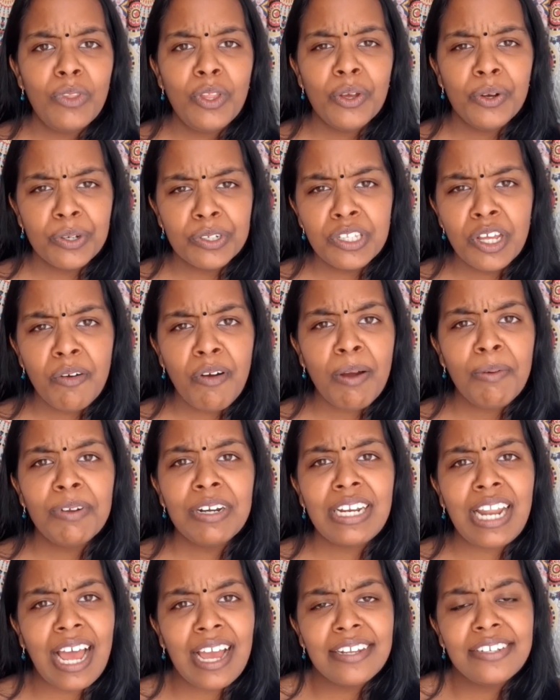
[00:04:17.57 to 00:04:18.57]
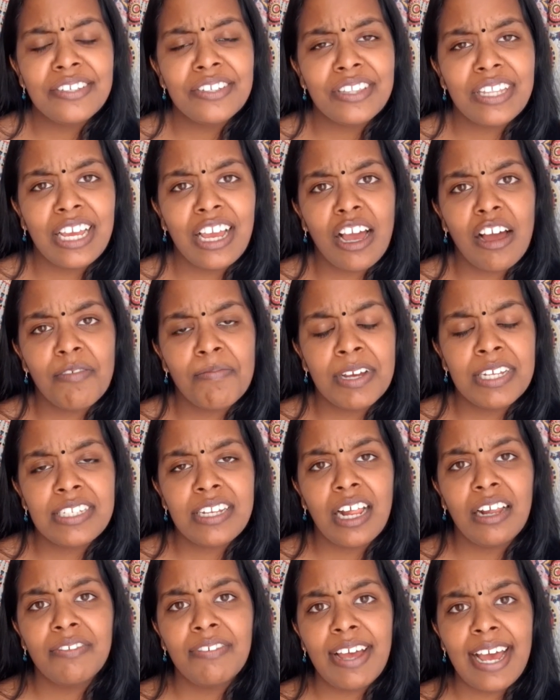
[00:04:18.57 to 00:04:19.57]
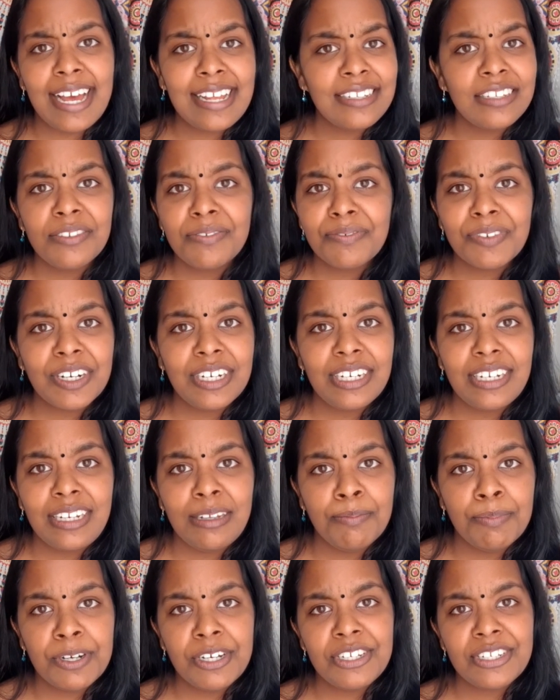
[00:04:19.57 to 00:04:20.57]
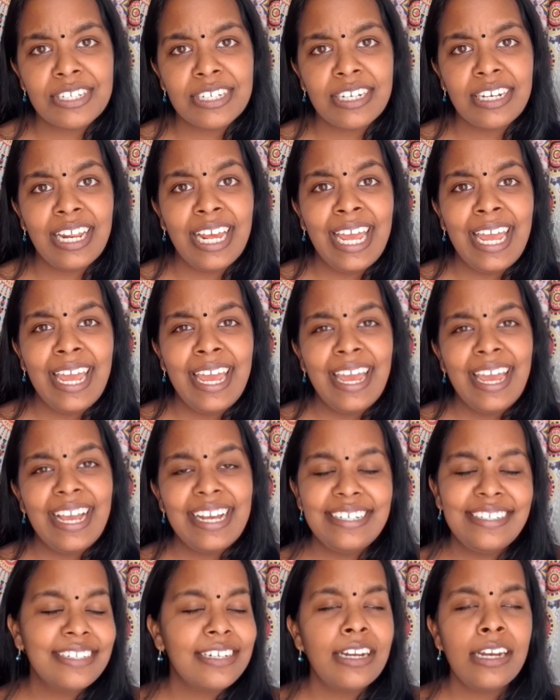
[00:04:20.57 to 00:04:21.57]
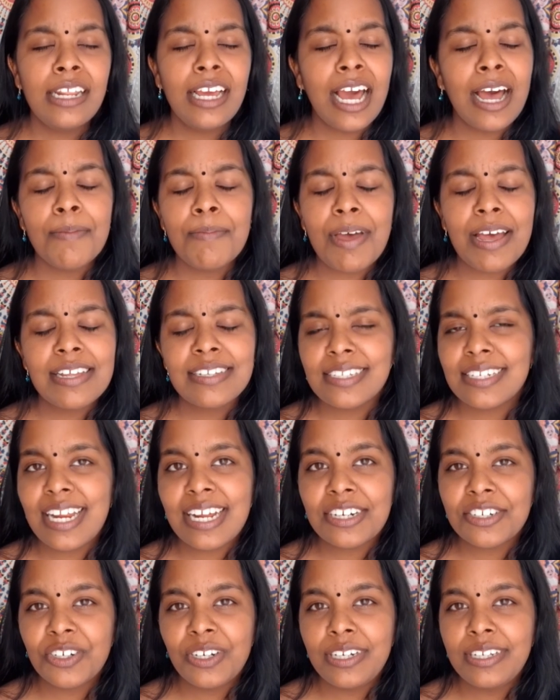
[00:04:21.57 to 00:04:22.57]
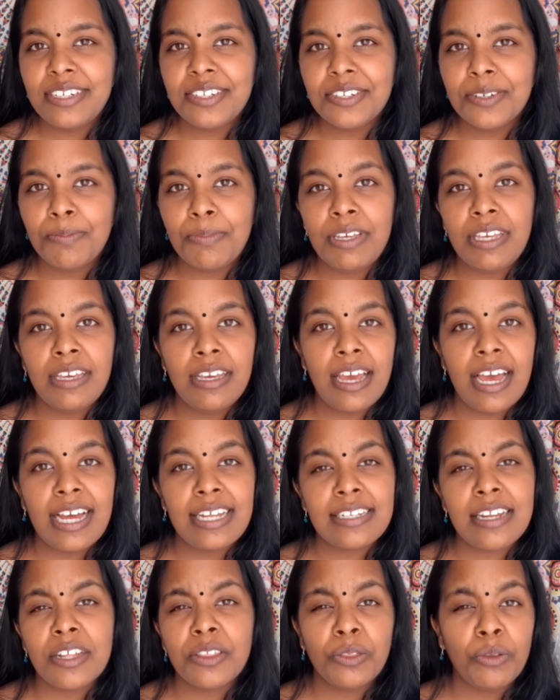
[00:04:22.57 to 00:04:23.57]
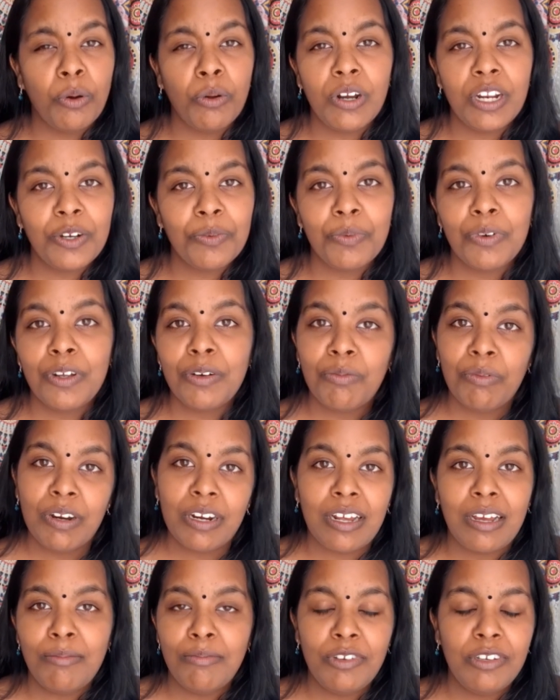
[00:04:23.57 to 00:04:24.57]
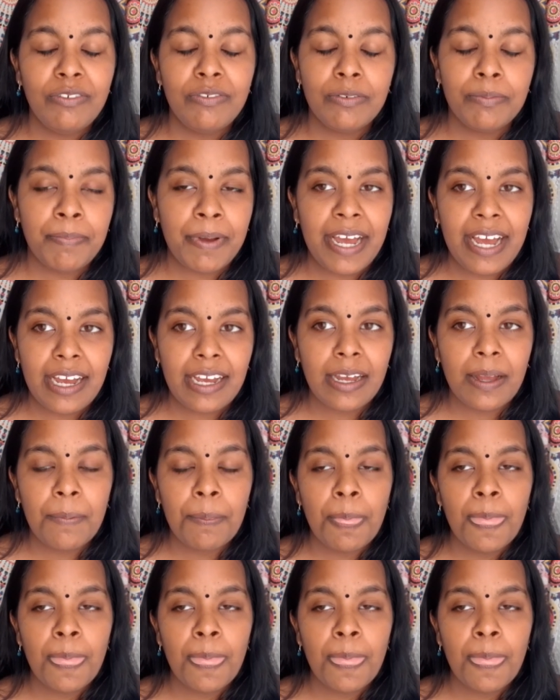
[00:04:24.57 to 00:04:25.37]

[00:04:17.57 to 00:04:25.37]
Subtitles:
although I would like to think of myself as a friendly person, it didn't come as naturally to me as I thought it would when I moved back.